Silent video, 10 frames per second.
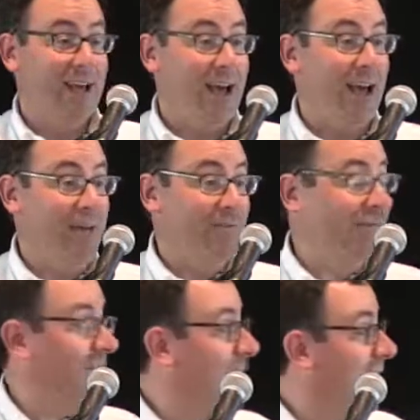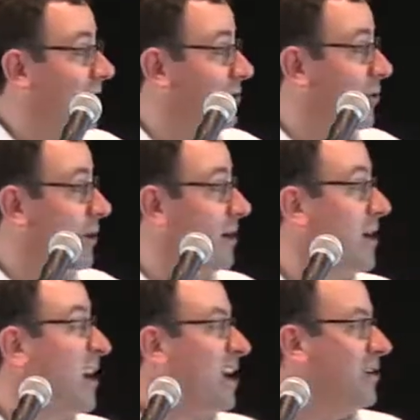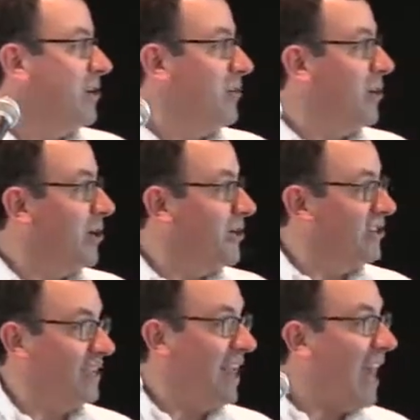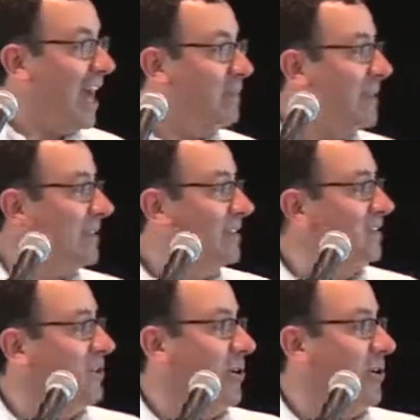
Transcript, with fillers: of uh, your your purchasing habits,